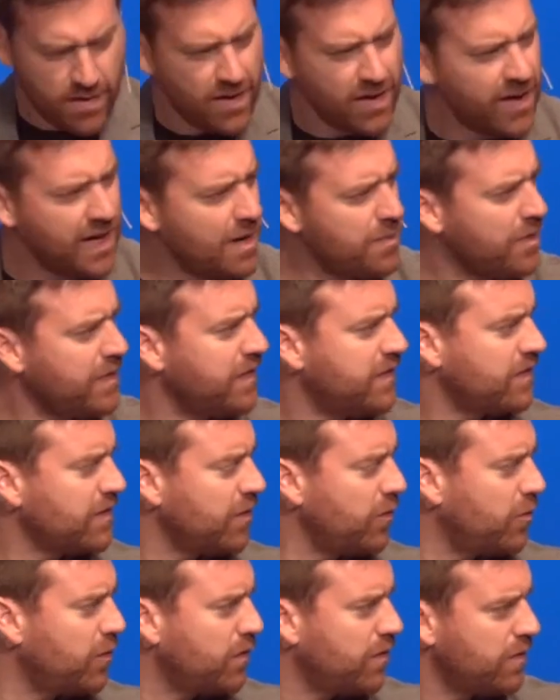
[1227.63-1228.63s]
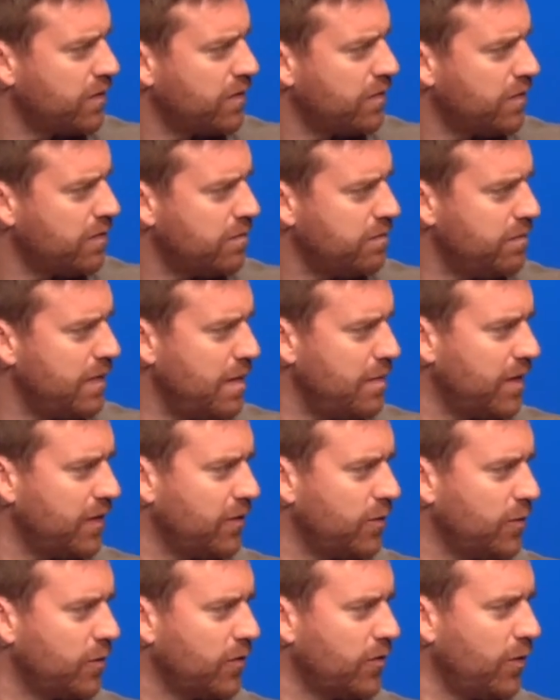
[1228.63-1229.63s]
Can I bring this a
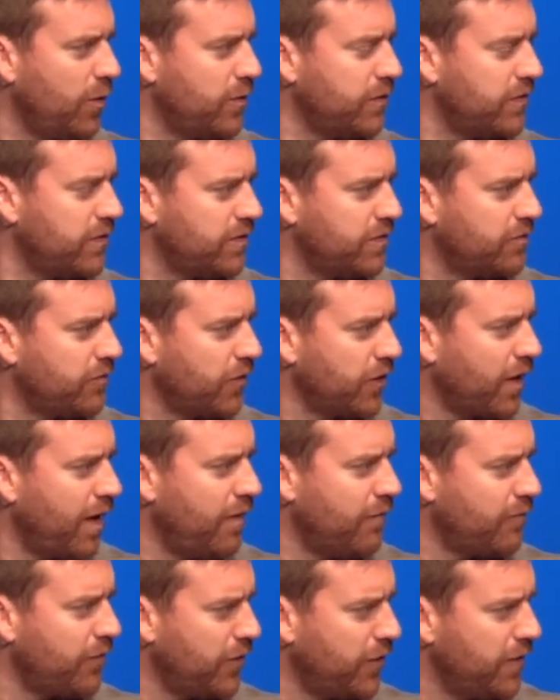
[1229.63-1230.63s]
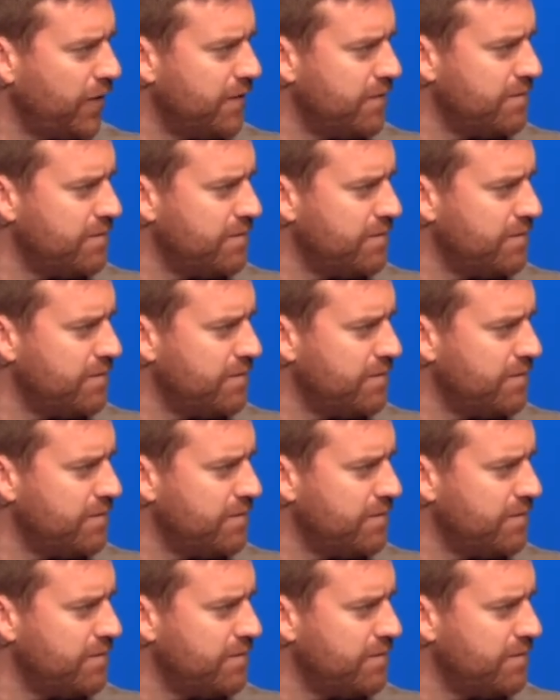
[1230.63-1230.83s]
little close for comfort?